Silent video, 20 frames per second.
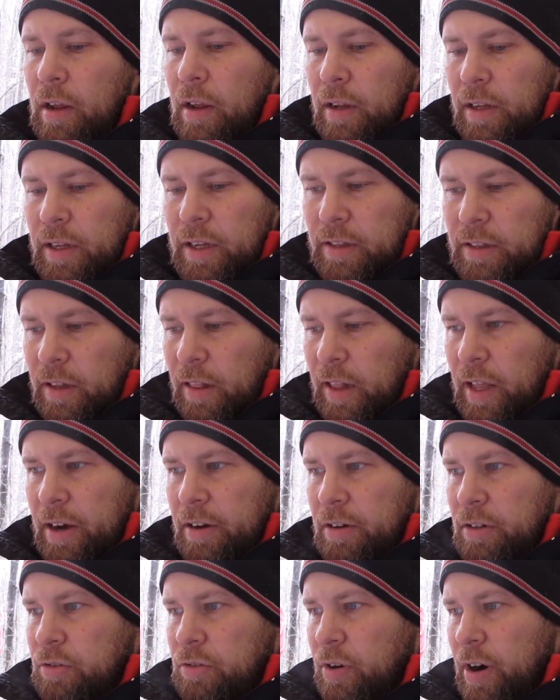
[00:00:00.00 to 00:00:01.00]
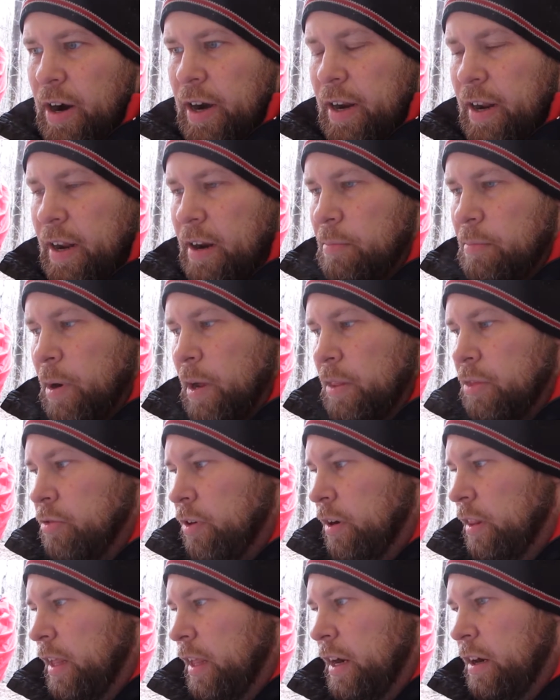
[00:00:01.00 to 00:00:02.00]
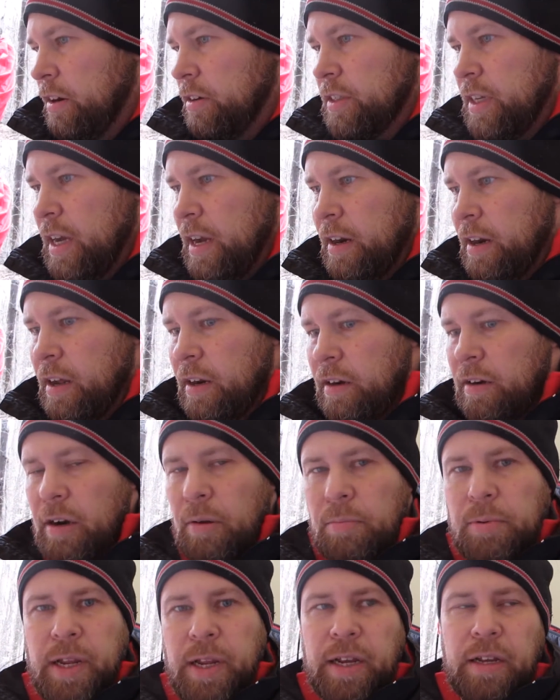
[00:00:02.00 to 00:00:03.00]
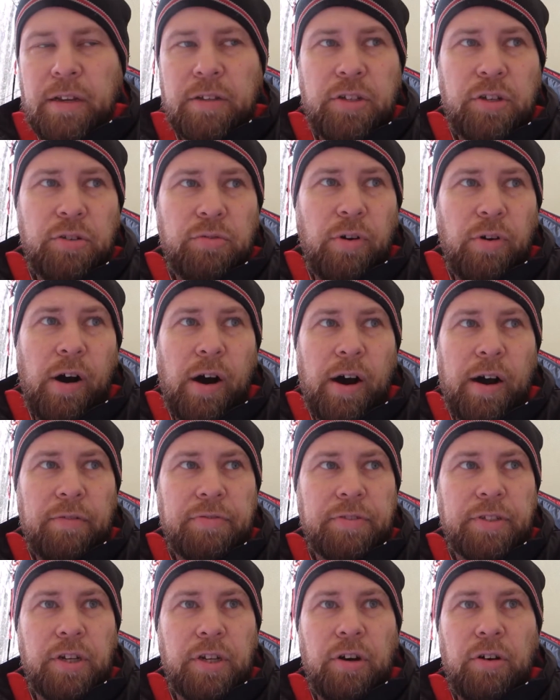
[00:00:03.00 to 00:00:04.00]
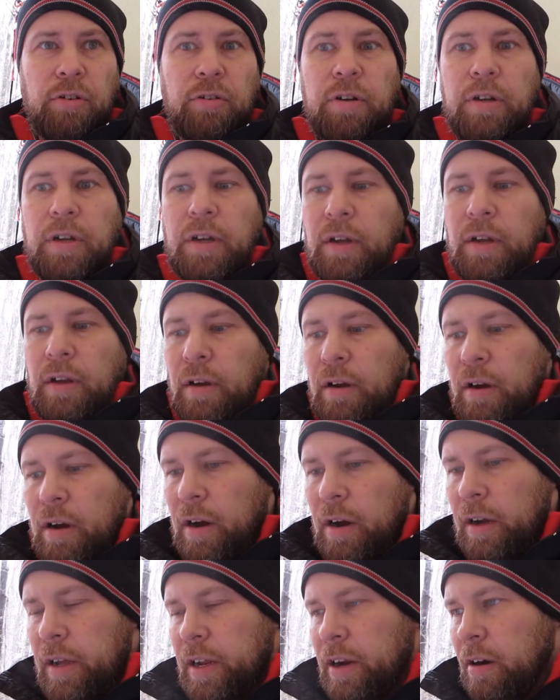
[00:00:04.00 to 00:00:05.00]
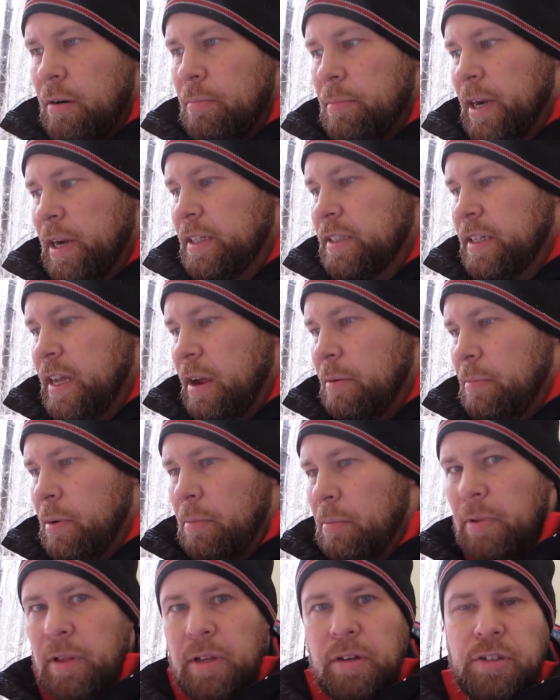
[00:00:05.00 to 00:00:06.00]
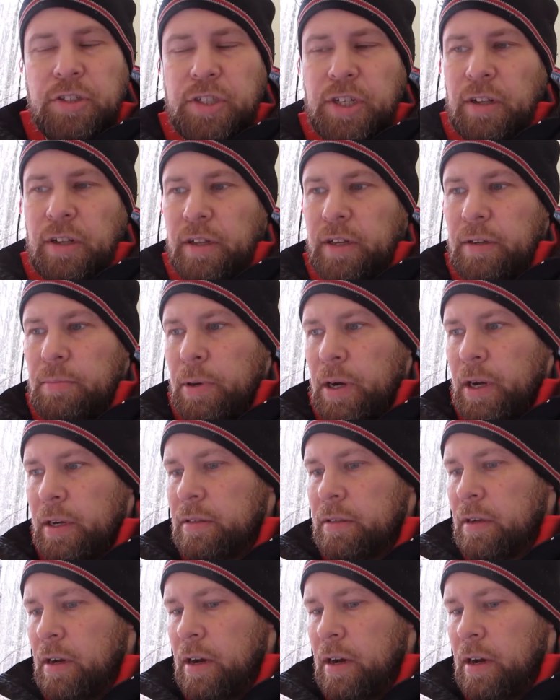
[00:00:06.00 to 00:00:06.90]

get the layers right. I had about 3 layers on. I ended up taking 2 off. So here in base camp, I'm a little chilly, but